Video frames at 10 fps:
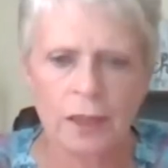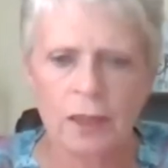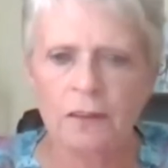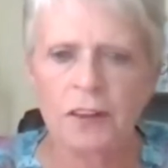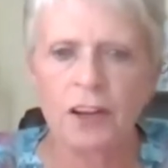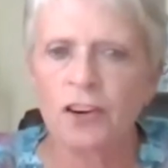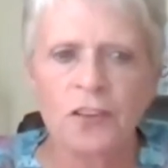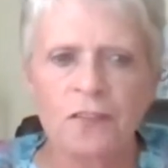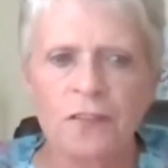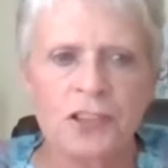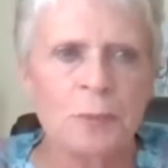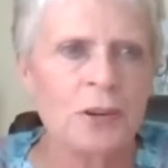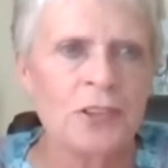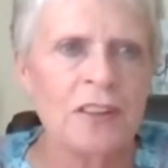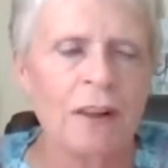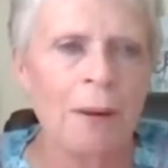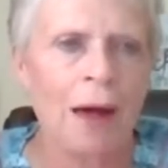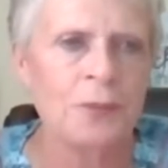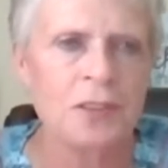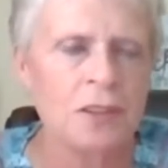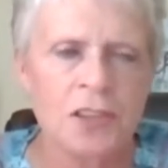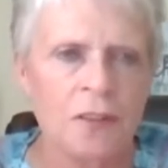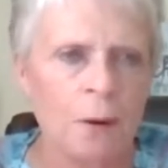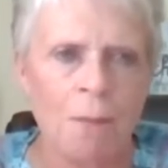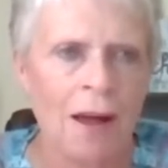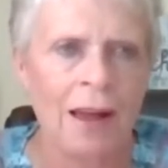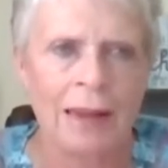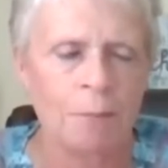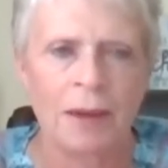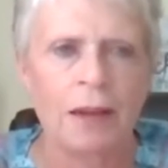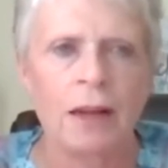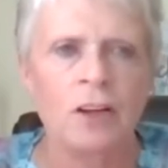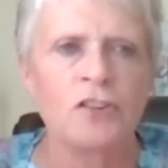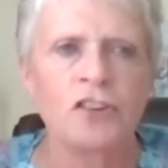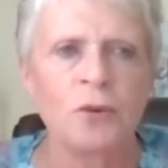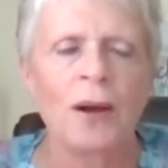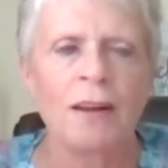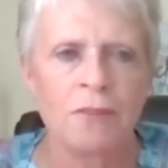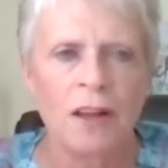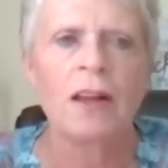that you're the first person that pops into their mind, because you have